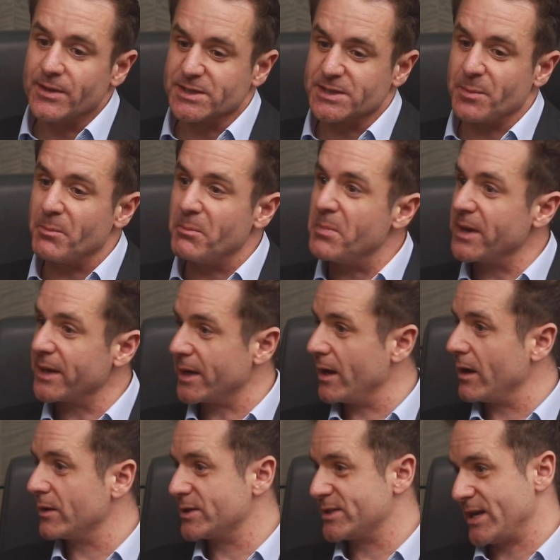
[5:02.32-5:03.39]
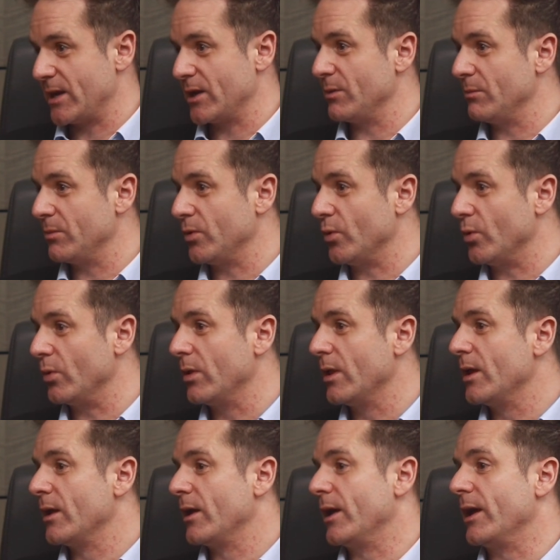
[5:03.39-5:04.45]
There's a bigger talent pool,
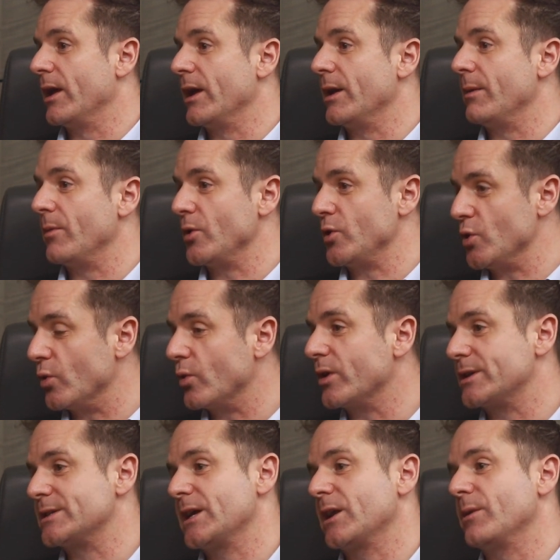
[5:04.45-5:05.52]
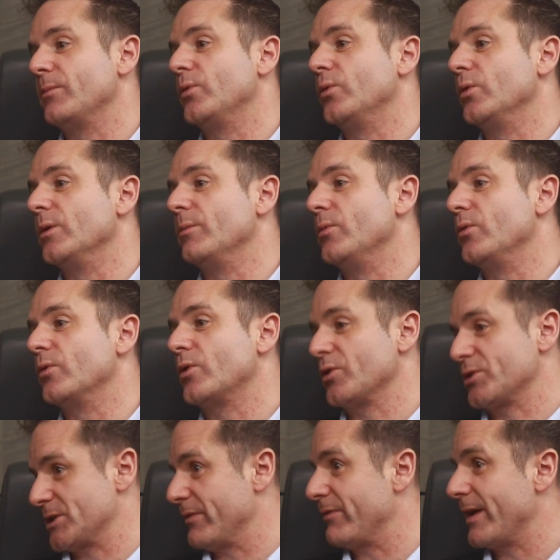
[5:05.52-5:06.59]
a younger talent pool, a more
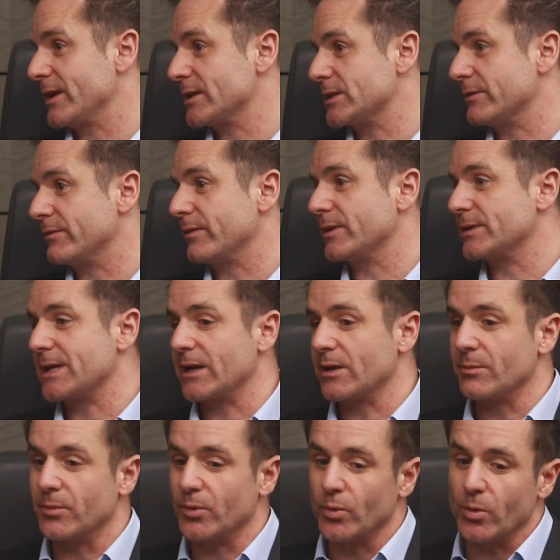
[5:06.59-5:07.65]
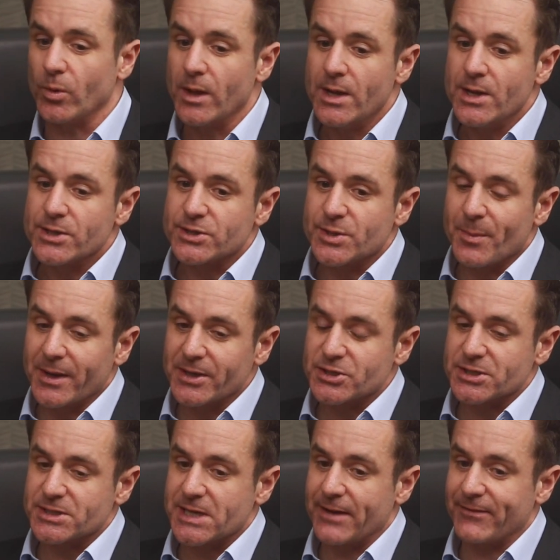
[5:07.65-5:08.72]
cost-effective talent pool. So
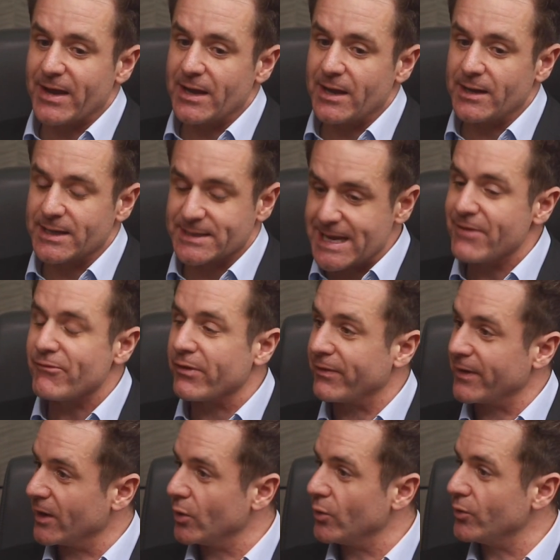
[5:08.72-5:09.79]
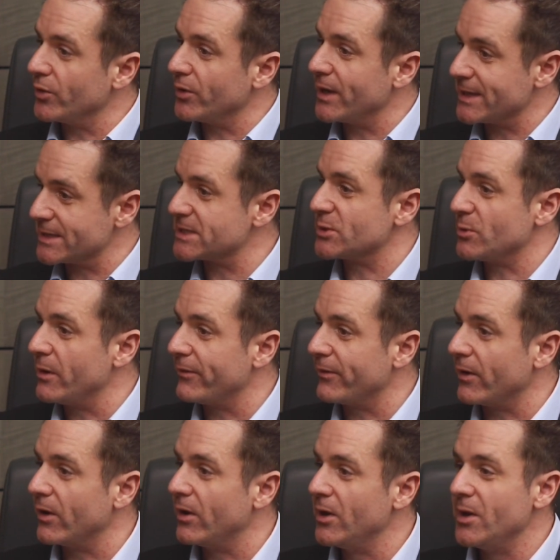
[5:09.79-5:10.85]
Manchester has everything London has to
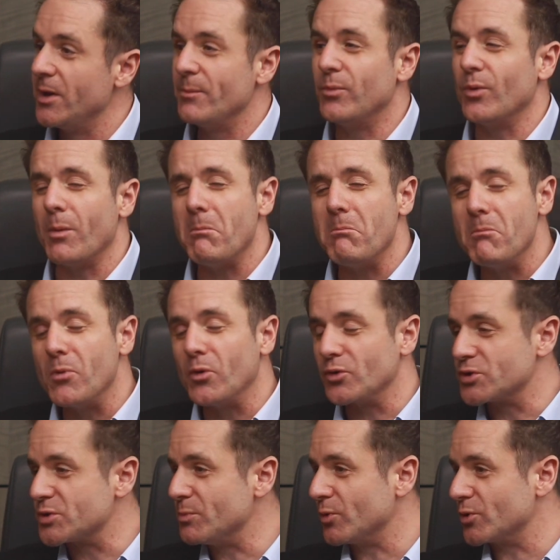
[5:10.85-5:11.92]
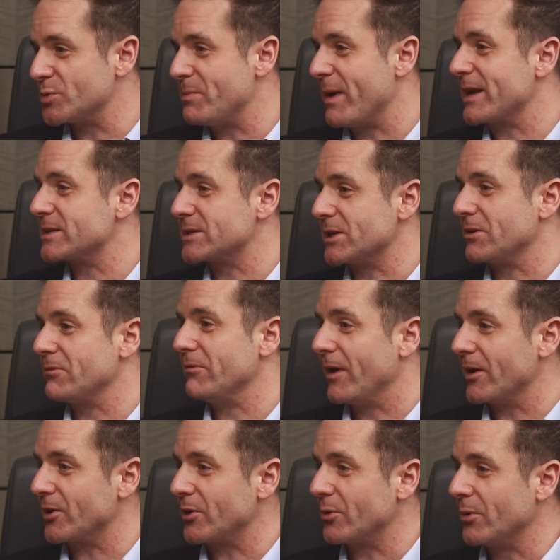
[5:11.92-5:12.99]
offer, but much, much better
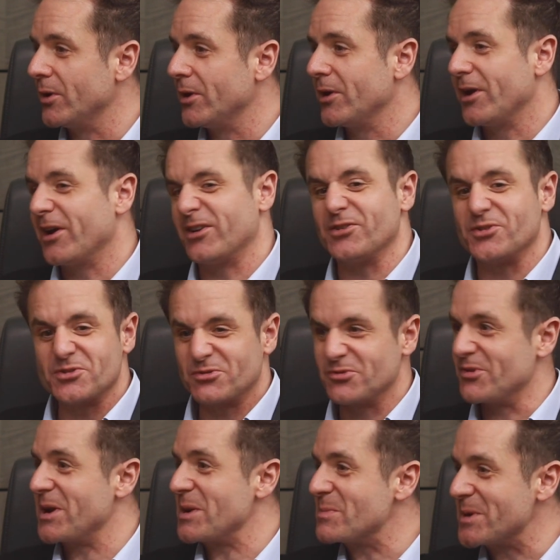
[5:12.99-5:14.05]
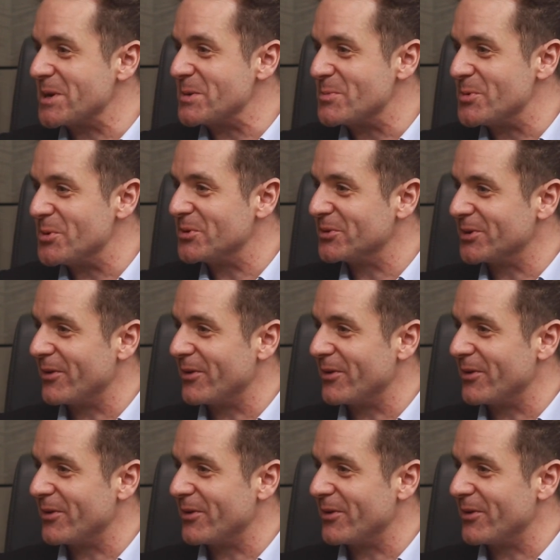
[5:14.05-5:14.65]
value and great people.